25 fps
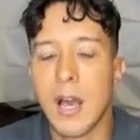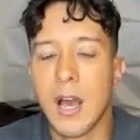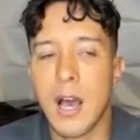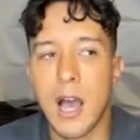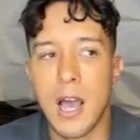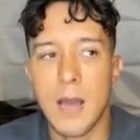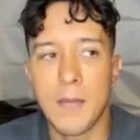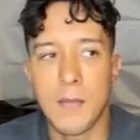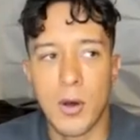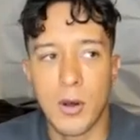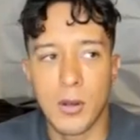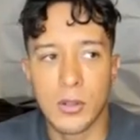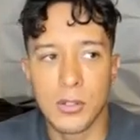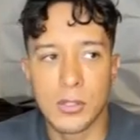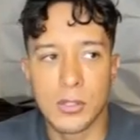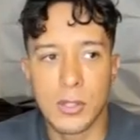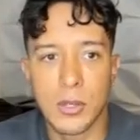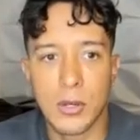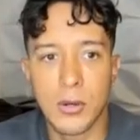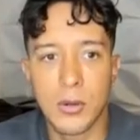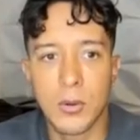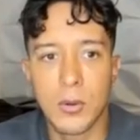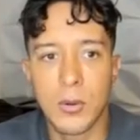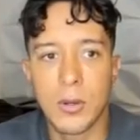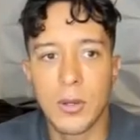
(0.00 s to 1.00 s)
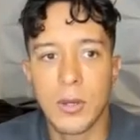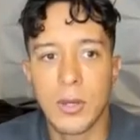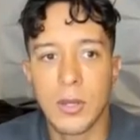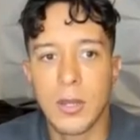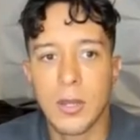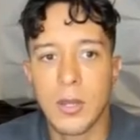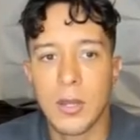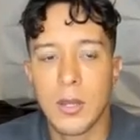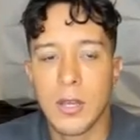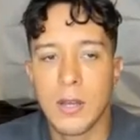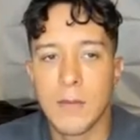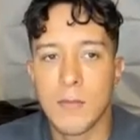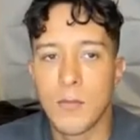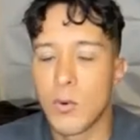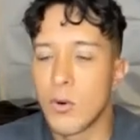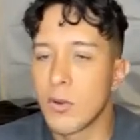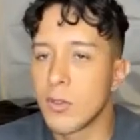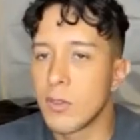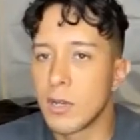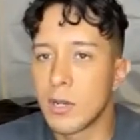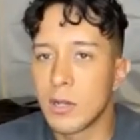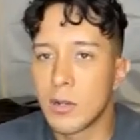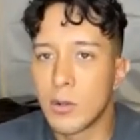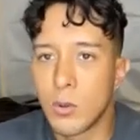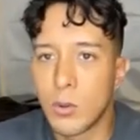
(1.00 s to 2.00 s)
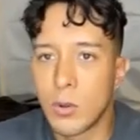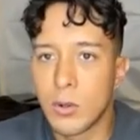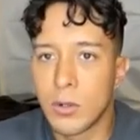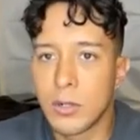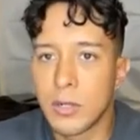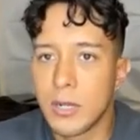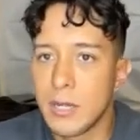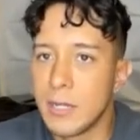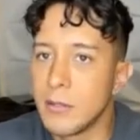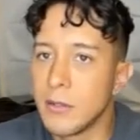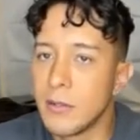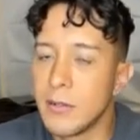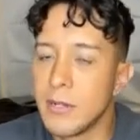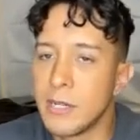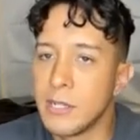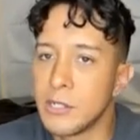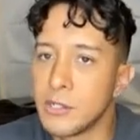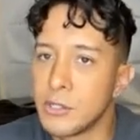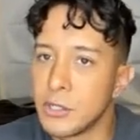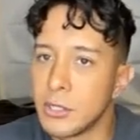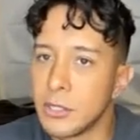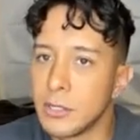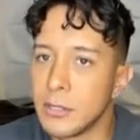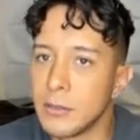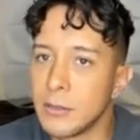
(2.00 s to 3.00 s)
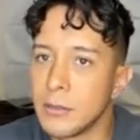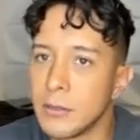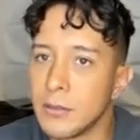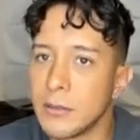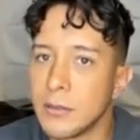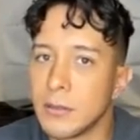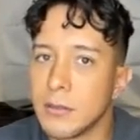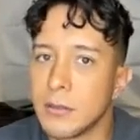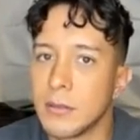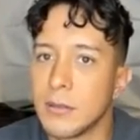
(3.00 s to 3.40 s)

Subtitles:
I'm also more than a quarter Indonesian,